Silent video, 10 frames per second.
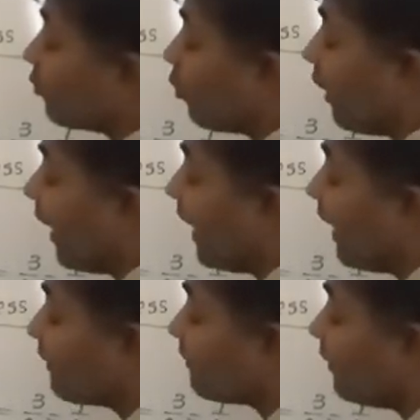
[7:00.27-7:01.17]
So
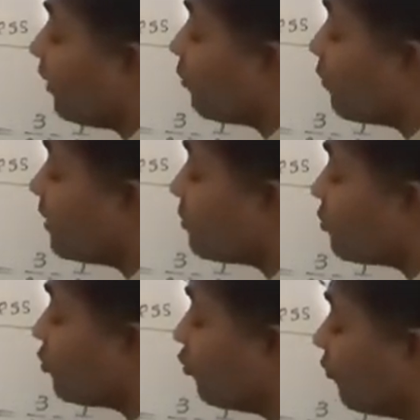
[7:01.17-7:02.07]
x
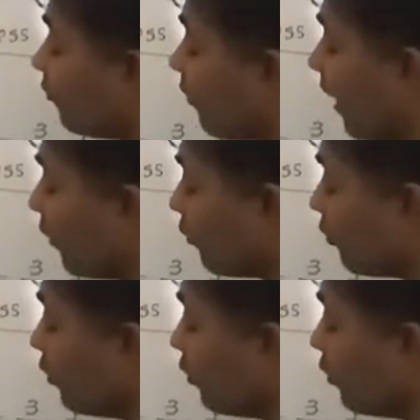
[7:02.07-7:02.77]
equals to 5.